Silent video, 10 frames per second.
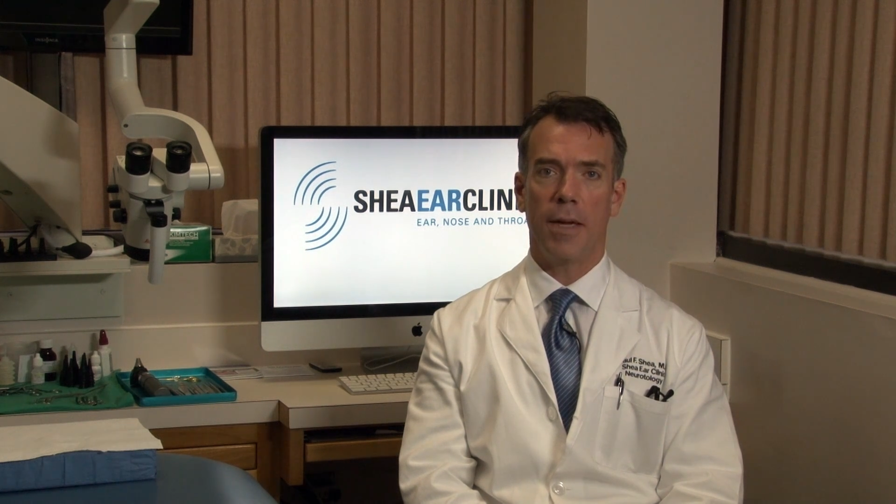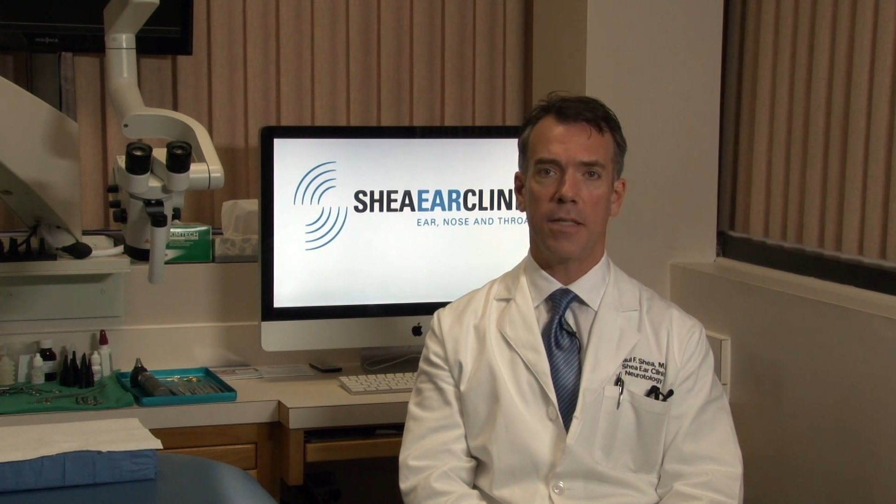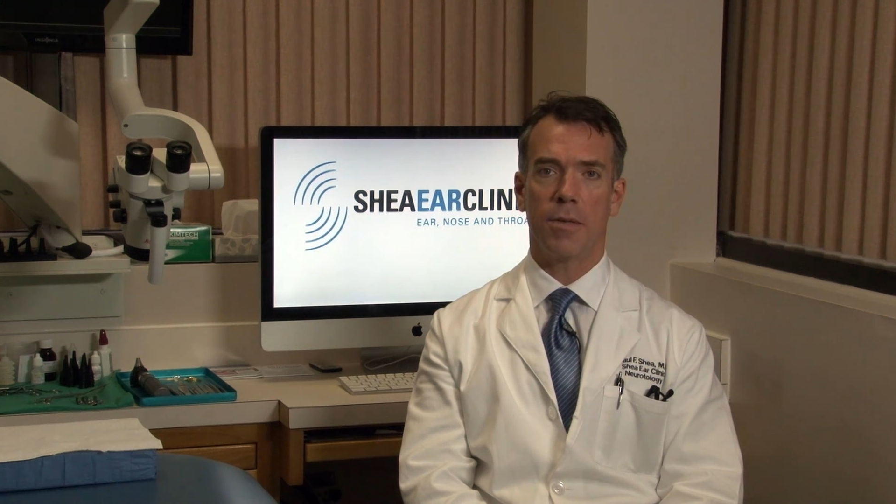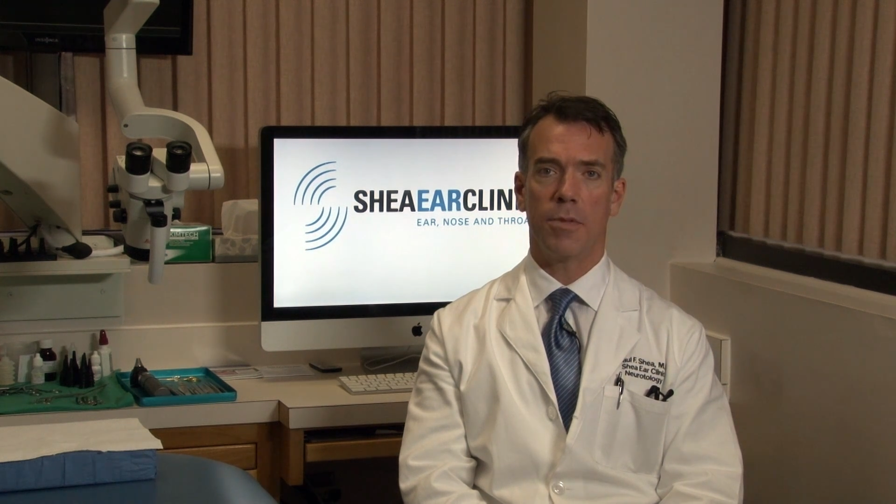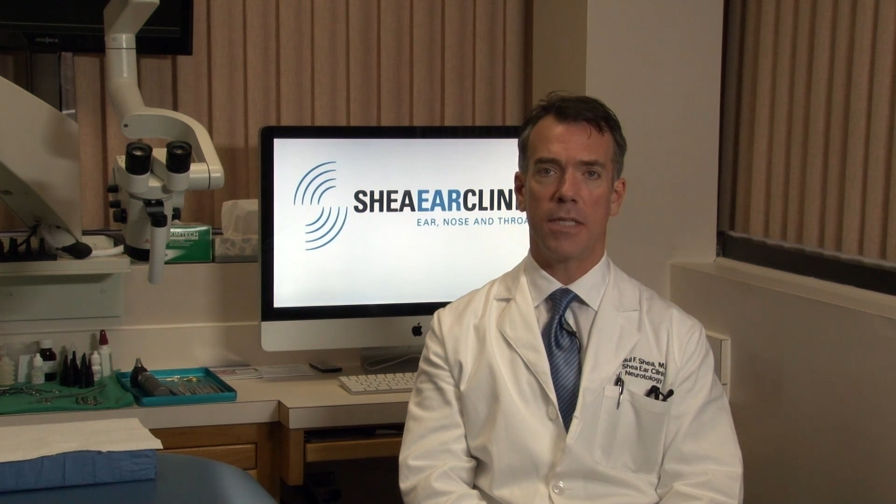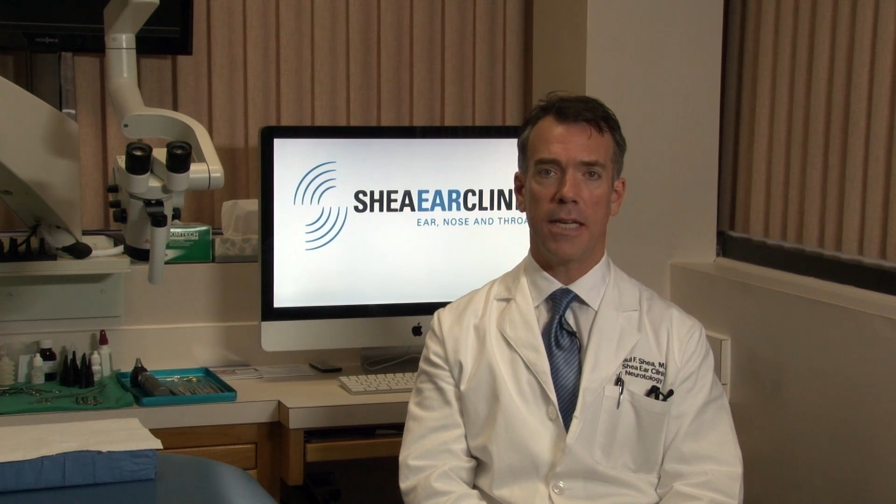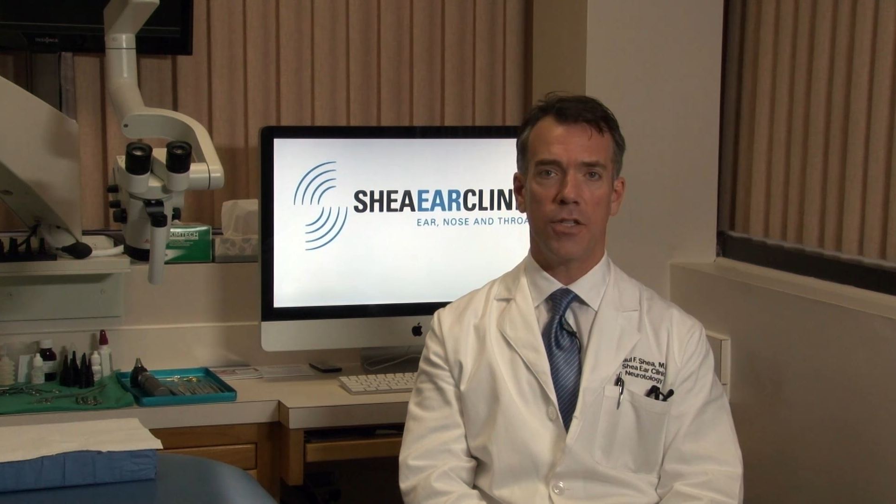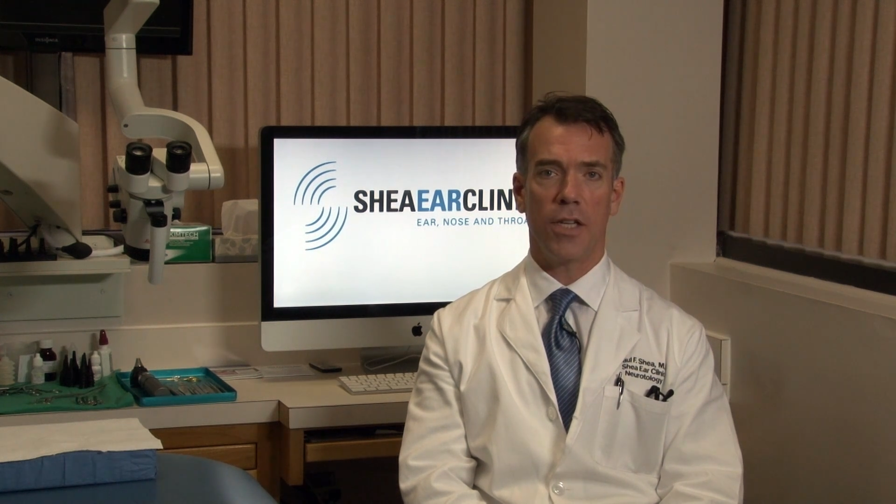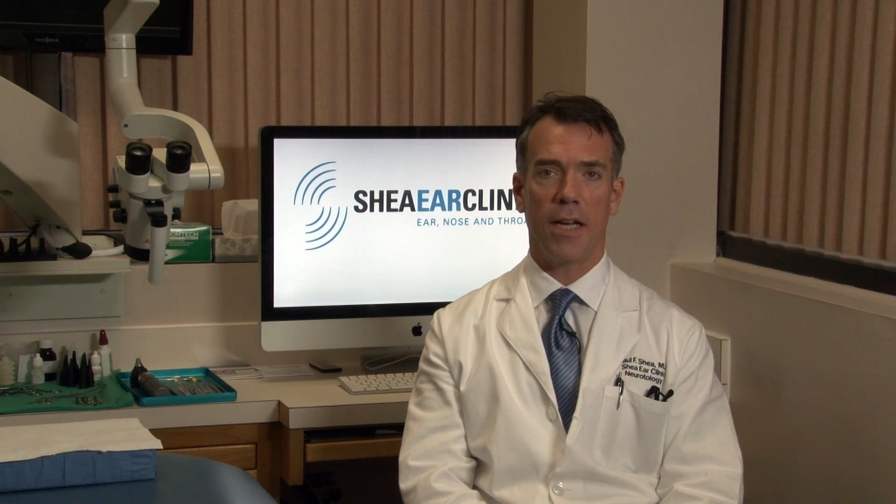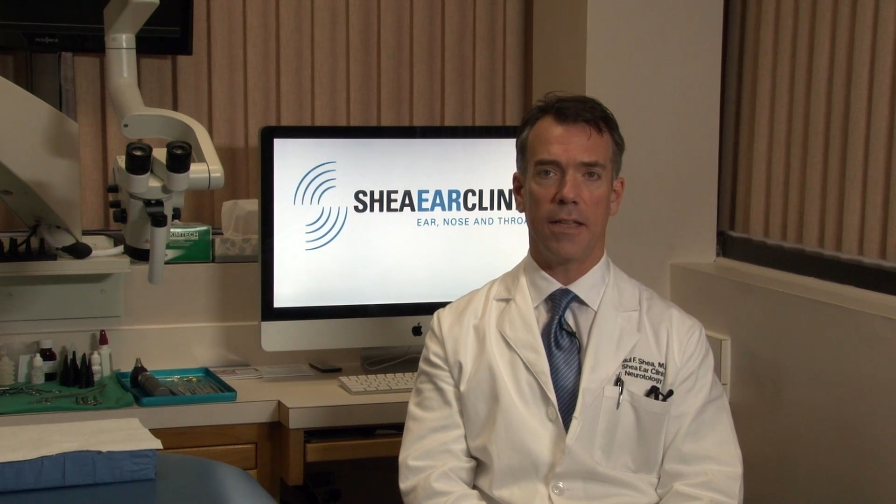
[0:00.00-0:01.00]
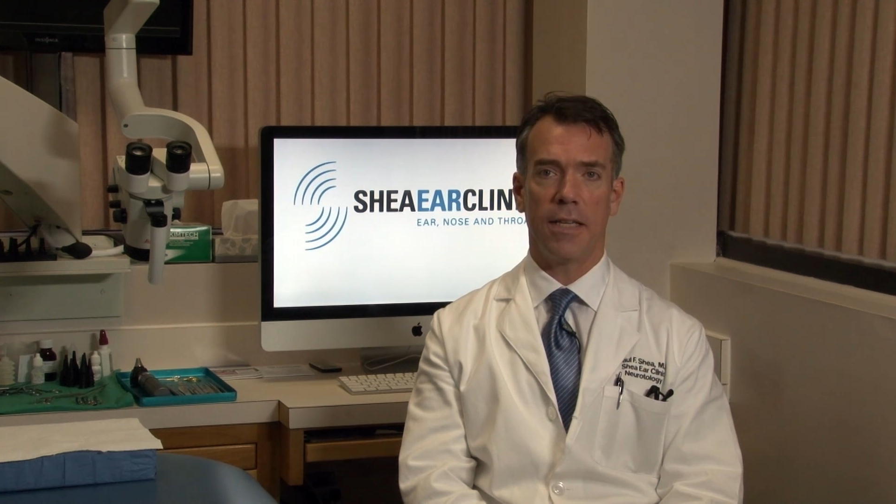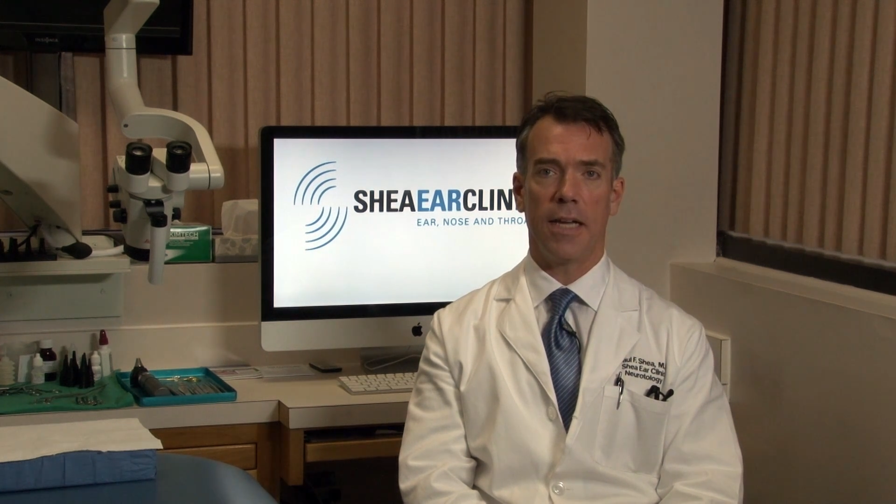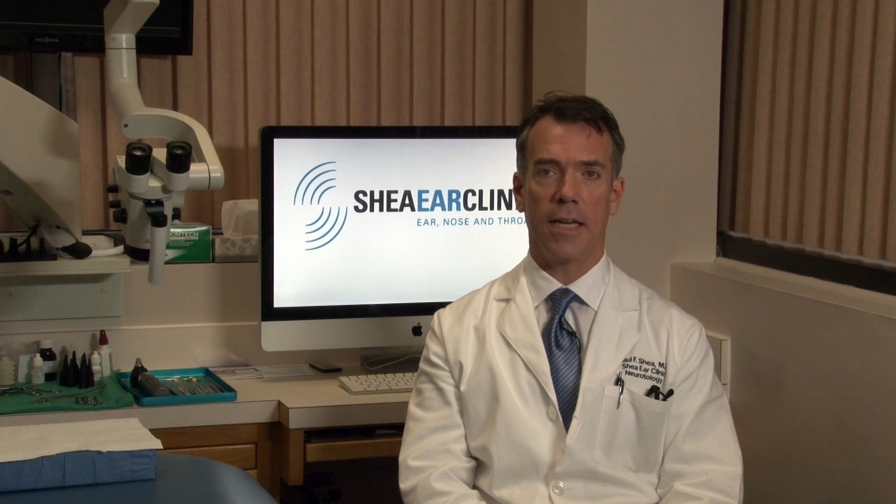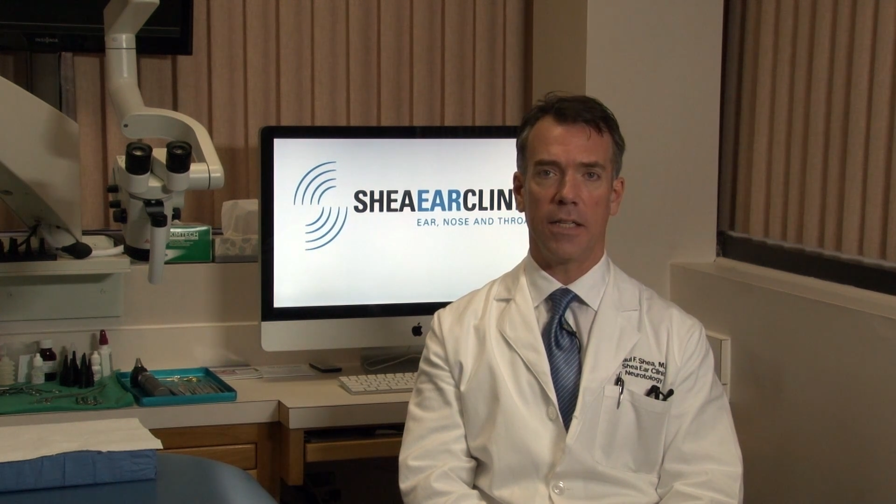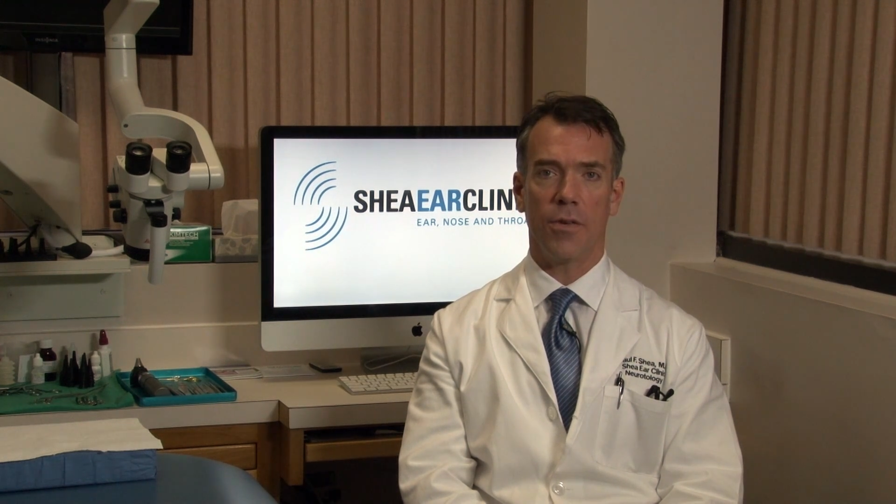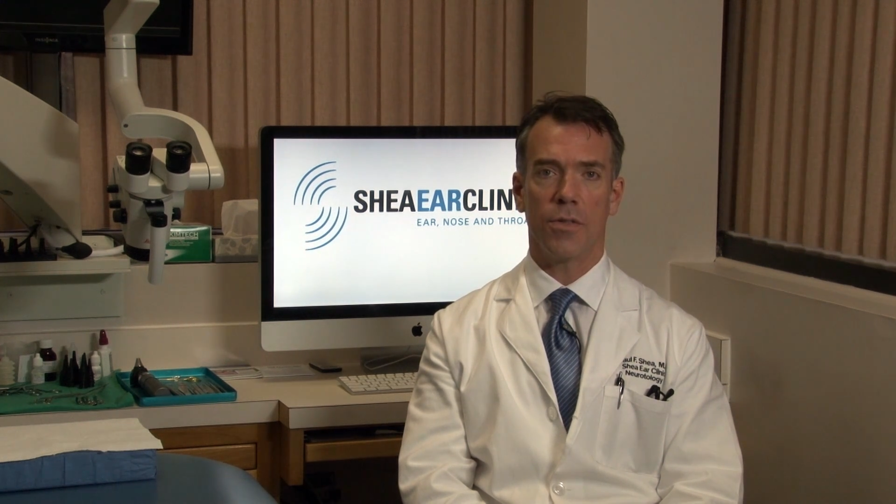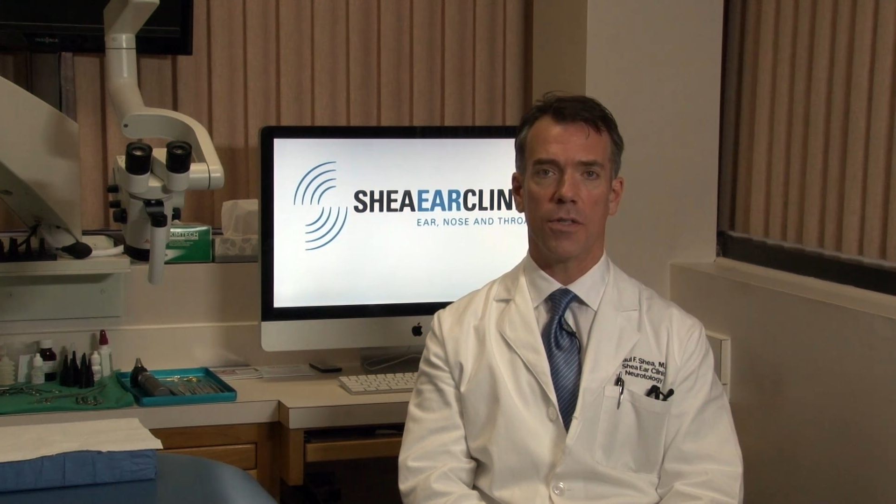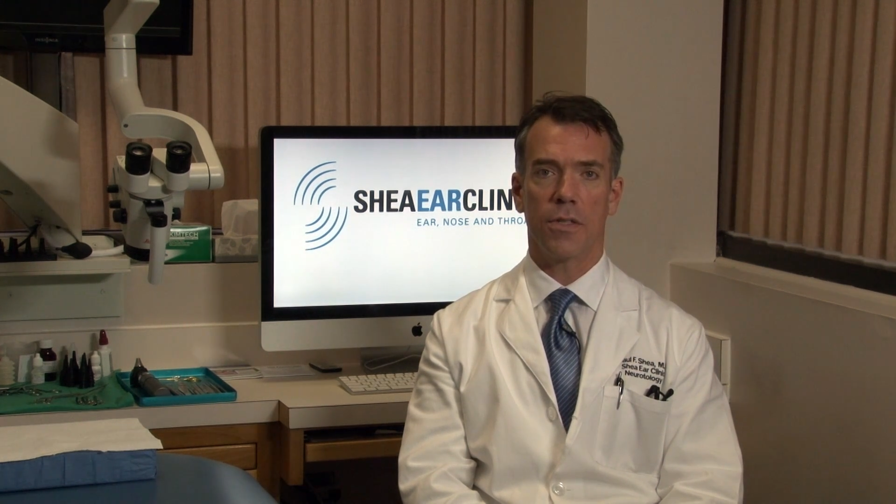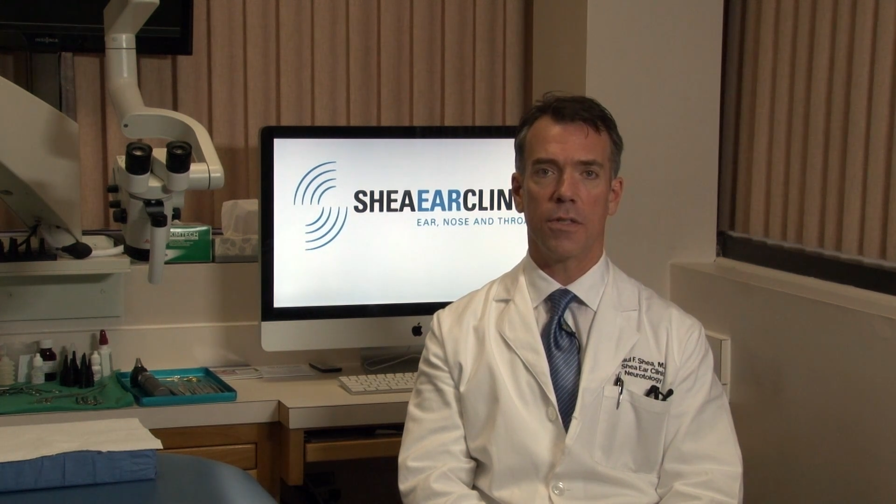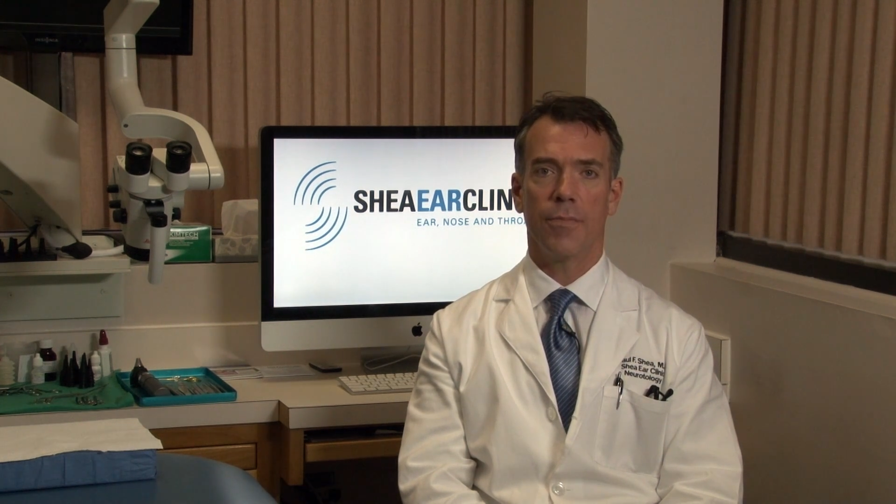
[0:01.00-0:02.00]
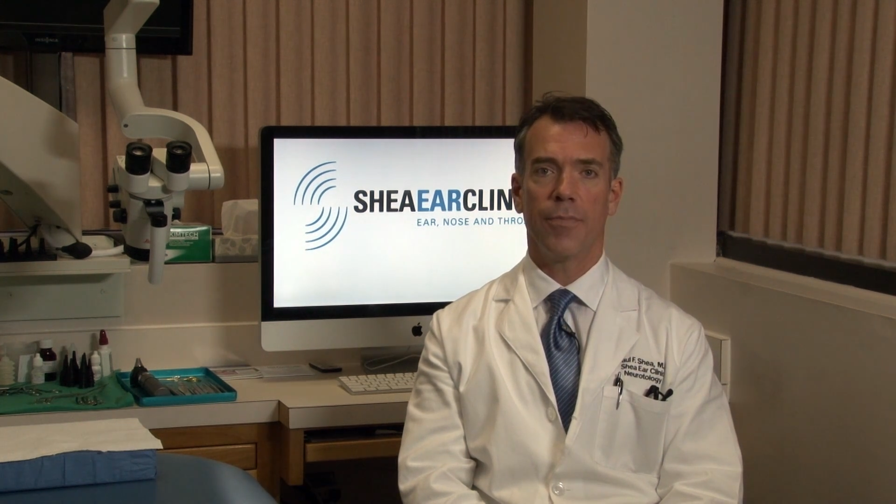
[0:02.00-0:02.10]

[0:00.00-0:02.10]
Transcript: may substantiate the diagnosis.